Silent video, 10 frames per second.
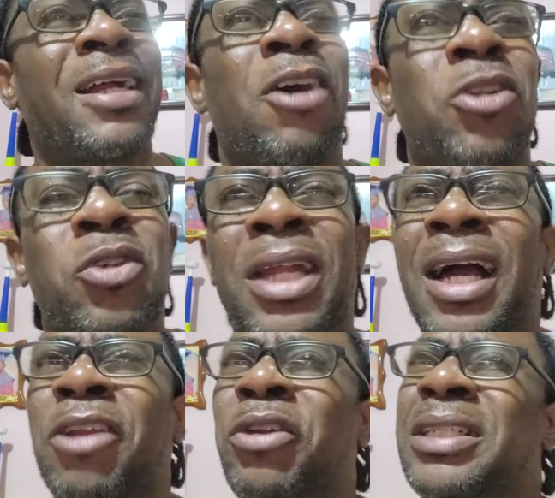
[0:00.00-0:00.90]
You could
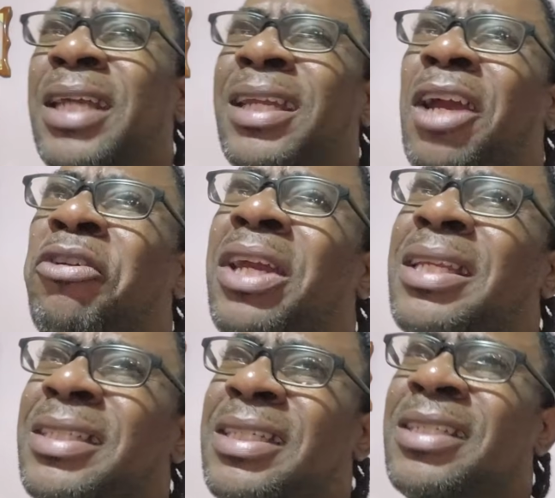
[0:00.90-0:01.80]
all reach in a rainy
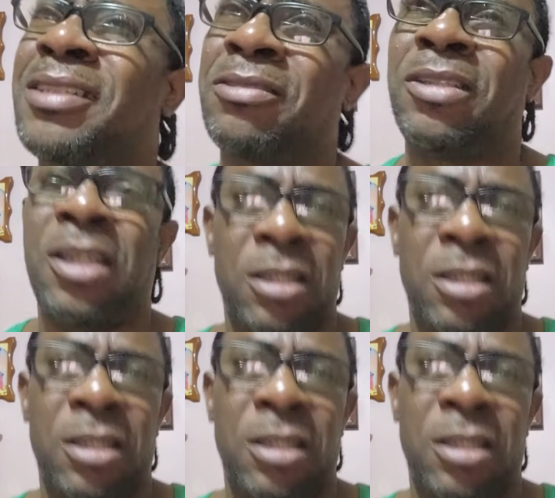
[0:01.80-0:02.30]
season.